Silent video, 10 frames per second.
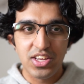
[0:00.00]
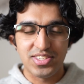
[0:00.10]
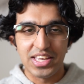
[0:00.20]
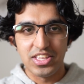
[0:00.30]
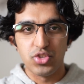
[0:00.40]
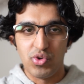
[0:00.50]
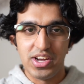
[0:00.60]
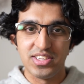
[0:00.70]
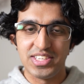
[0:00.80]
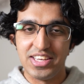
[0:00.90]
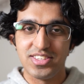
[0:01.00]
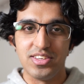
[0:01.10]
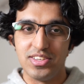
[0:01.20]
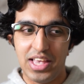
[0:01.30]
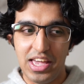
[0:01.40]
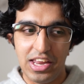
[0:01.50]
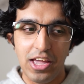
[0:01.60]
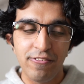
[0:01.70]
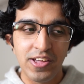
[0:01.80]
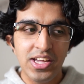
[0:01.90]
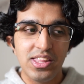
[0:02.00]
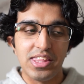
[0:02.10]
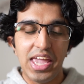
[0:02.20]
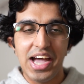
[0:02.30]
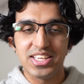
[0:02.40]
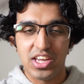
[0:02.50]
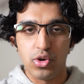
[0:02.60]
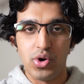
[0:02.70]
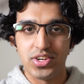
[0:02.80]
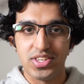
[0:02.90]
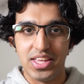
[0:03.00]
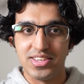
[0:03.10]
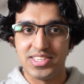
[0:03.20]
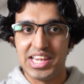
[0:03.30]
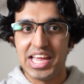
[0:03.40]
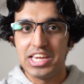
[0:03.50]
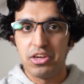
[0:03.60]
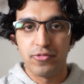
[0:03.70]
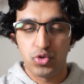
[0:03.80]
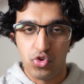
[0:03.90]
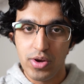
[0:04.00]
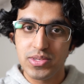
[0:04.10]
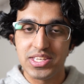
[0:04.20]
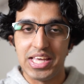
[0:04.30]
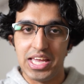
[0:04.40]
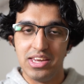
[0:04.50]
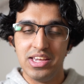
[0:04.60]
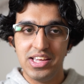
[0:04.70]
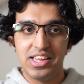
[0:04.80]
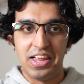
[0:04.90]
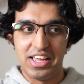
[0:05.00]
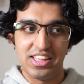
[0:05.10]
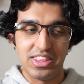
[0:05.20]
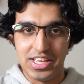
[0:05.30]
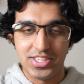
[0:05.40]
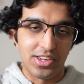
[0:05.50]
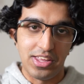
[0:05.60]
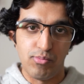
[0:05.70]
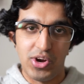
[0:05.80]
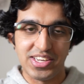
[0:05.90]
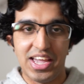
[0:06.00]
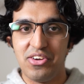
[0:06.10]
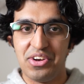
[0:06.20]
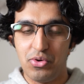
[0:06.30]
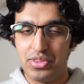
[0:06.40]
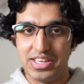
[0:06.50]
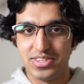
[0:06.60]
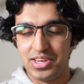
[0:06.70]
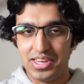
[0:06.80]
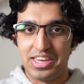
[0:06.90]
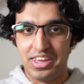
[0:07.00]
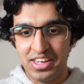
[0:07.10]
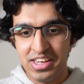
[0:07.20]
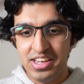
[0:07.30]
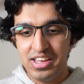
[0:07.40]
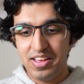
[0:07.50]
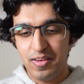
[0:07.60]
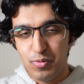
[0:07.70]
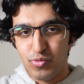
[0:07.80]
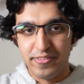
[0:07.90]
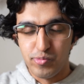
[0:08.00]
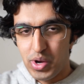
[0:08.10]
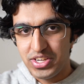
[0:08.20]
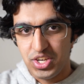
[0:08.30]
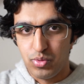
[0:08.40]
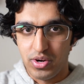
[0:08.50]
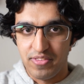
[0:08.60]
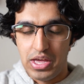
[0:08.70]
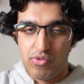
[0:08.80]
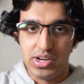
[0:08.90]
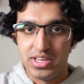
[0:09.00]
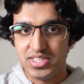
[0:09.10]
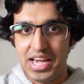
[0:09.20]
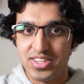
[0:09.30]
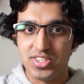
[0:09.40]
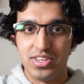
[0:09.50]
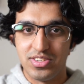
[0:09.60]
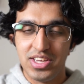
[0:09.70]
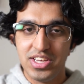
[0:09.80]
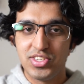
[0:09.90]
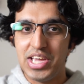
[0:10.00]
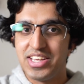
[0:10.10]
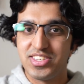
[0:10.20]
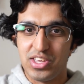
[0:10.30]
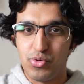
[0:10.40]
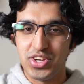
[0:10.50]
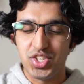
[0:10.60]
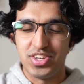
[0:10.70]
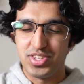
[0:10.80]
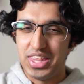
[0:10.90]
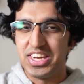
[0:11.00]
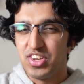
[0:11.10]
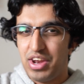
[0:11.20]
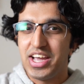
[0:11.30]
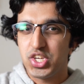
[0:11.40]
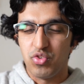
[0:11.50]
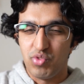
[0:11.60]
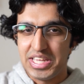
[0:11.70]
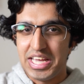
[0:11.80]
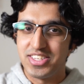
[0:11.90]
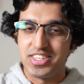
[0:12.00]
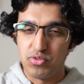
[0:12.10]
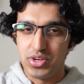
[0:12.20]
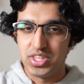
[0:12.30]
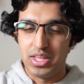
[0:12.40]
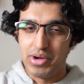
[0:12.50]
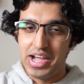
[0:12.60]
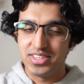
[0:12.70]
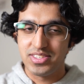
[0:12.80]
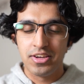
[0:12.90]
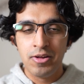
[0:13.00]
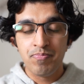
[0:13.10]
saying these rehearsed answers, and if they ask a question that is slightly off script, then like they suddenly break down, or they suddenly like wedge in one of their rehearsed answers to answer the question, so they didn't actually really answer the question they were asked.